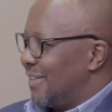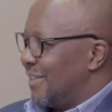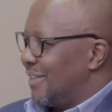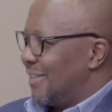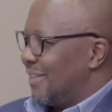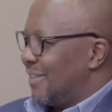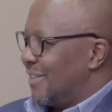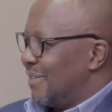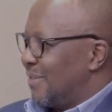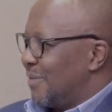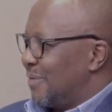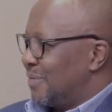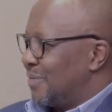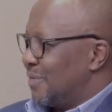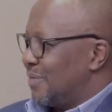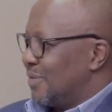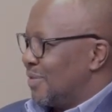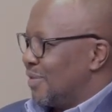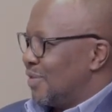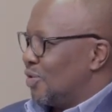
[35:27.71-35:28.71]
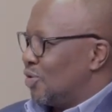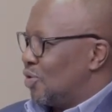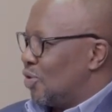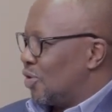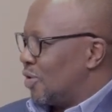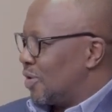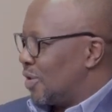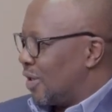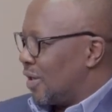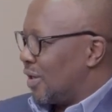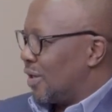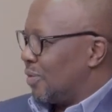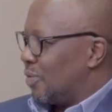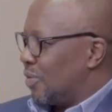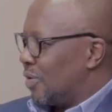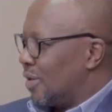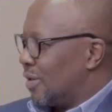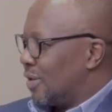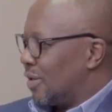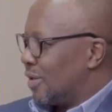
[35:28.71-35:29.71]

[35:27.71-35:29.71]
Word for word: I'm excited, Leina. Don't tell anybody.